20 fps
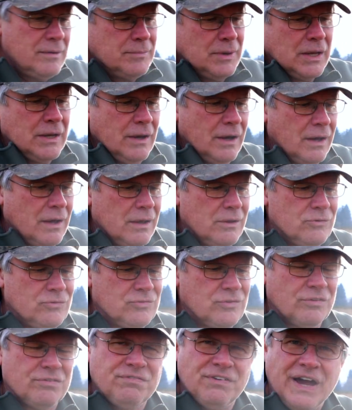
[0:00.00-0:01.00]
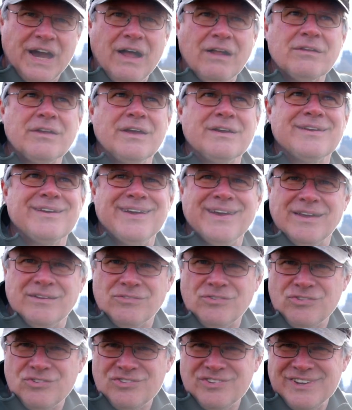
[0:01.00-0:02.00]
because the falcon can
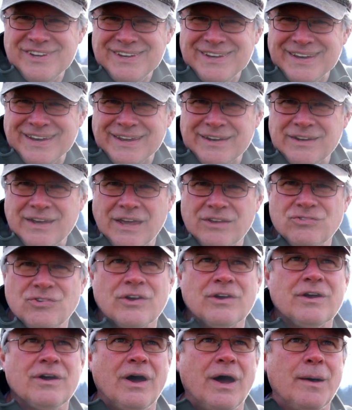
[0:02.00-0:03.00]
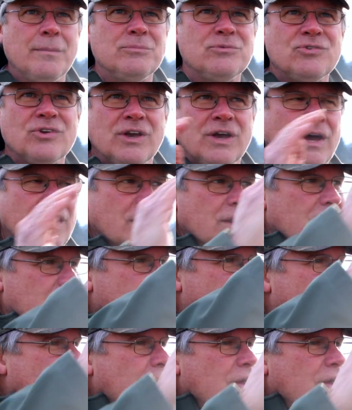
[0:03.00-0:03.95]
see it as it comes in.